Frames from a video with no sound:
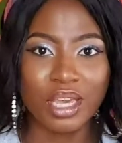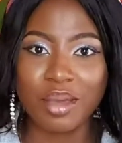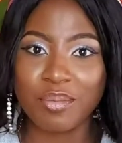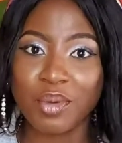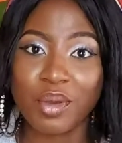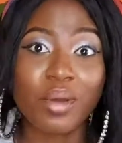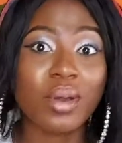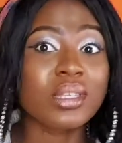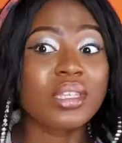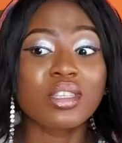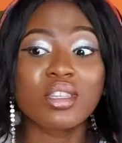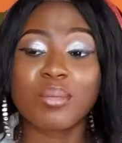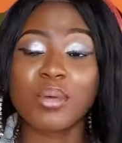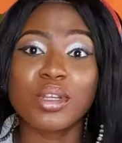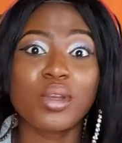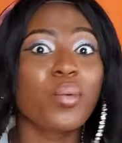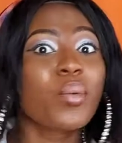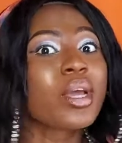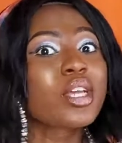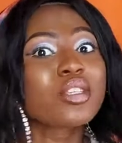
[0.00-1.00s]
because he's somebody
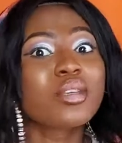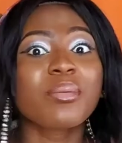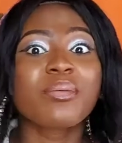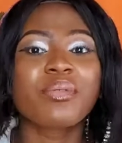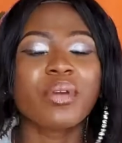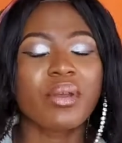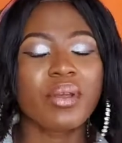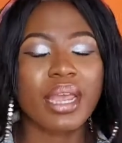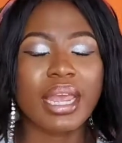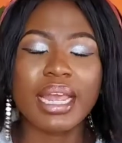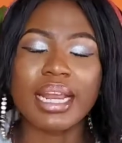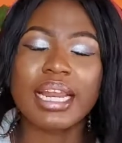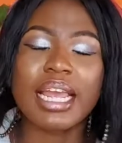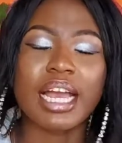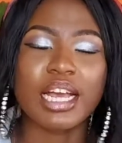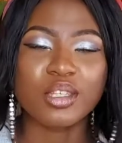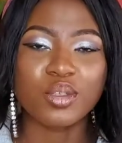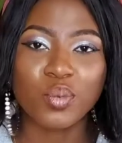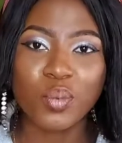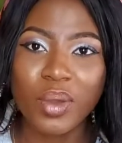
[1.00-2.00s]
who wakes up very early
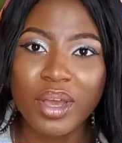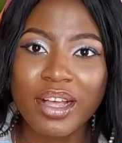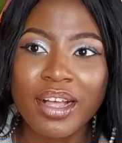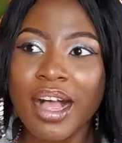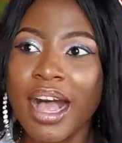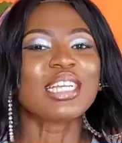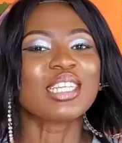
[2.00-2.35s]
as well.